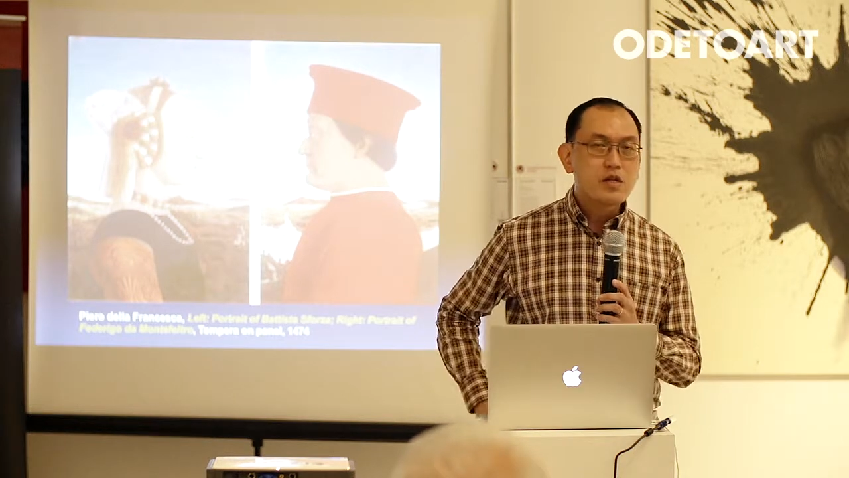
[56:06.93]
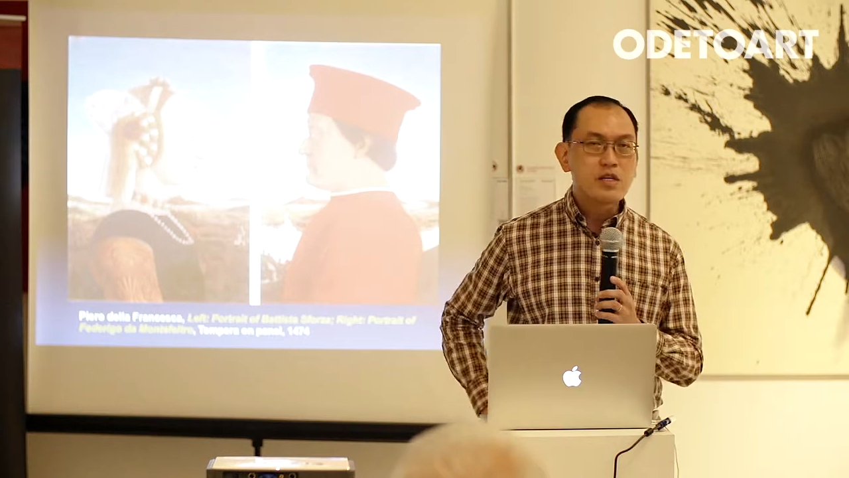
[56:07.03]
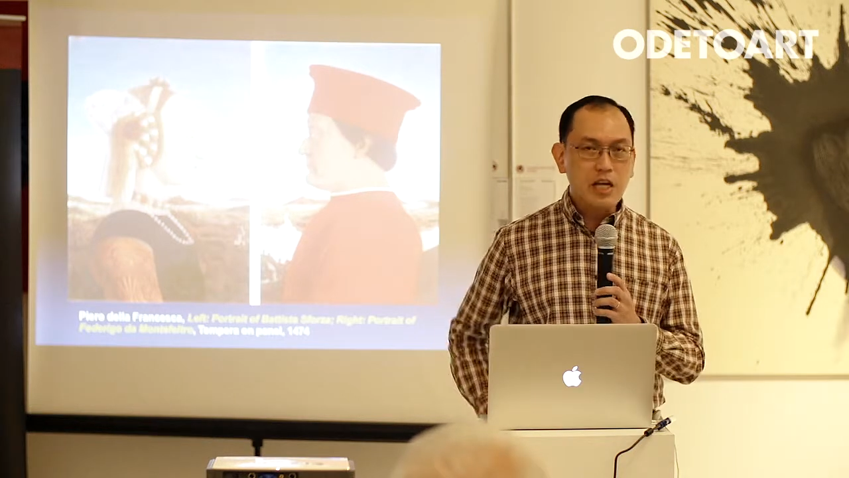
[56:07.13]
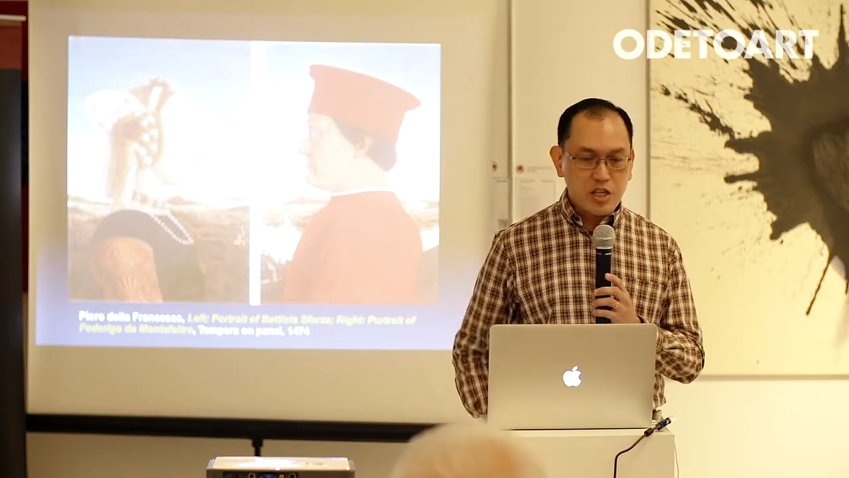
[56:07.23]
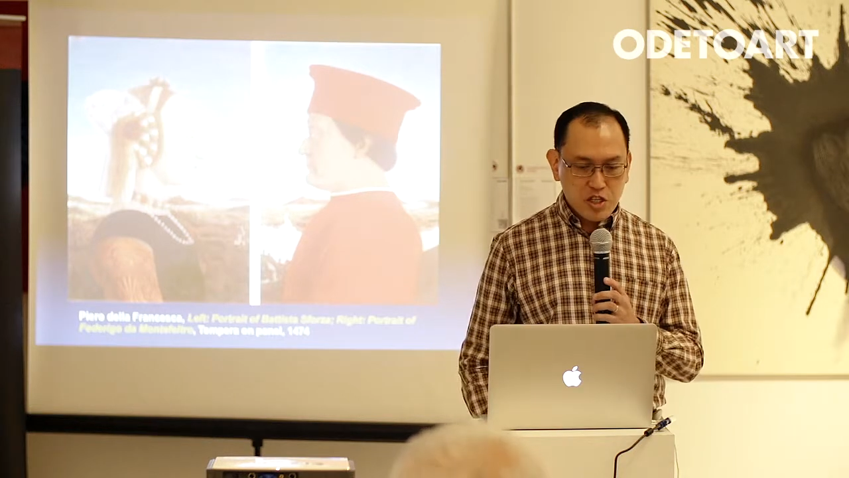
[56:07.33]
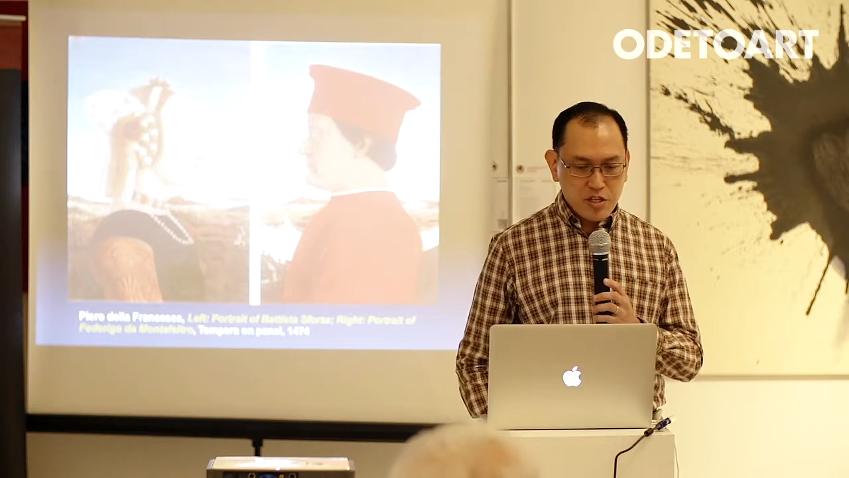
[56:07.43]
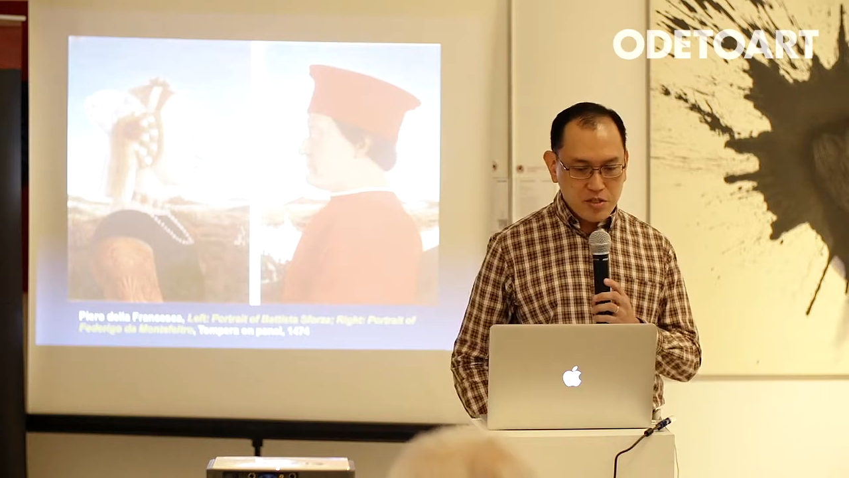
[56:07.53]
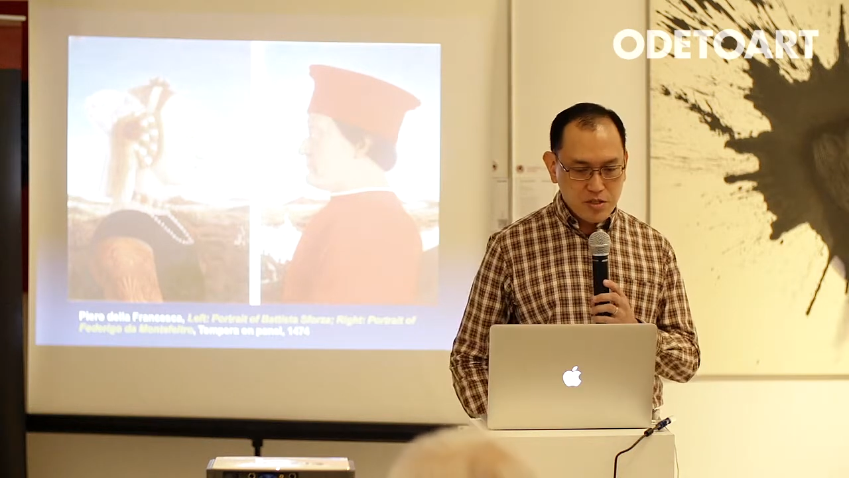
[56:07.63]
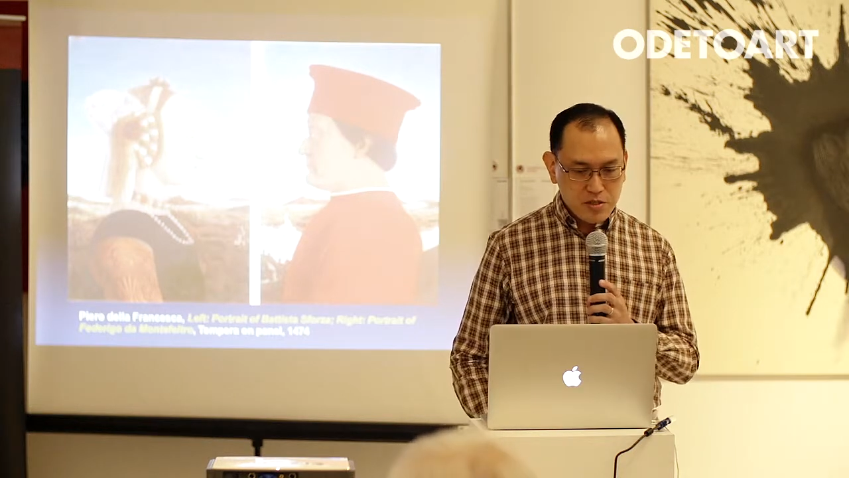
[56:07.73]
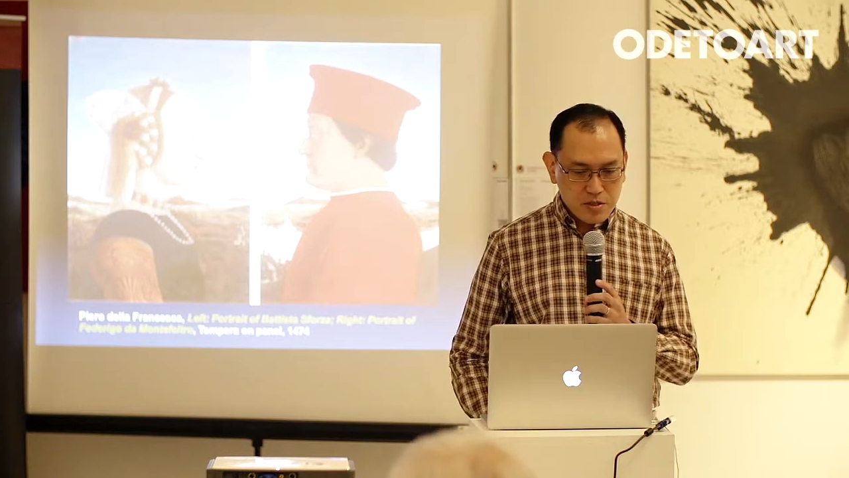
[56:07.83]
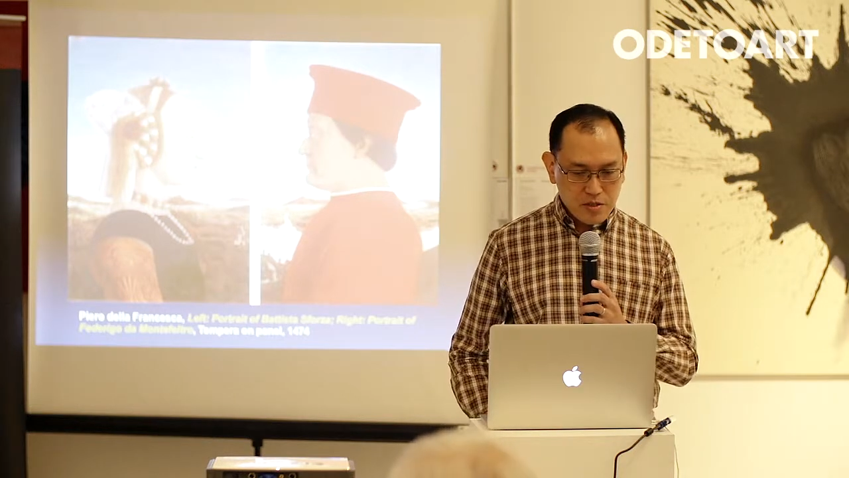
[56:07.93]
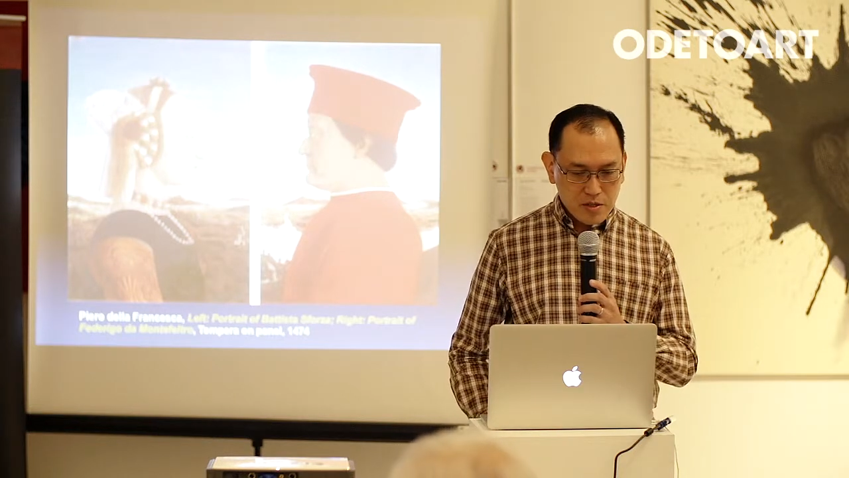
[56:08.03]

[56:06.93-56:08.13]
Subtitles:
Duchess